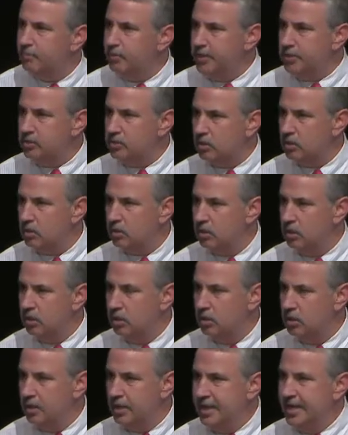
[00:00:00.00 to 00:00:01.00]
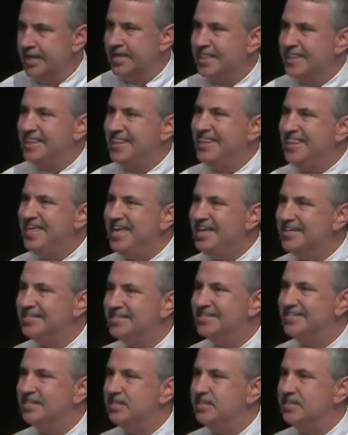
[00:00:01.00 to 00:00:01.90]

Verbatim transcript: printer. This,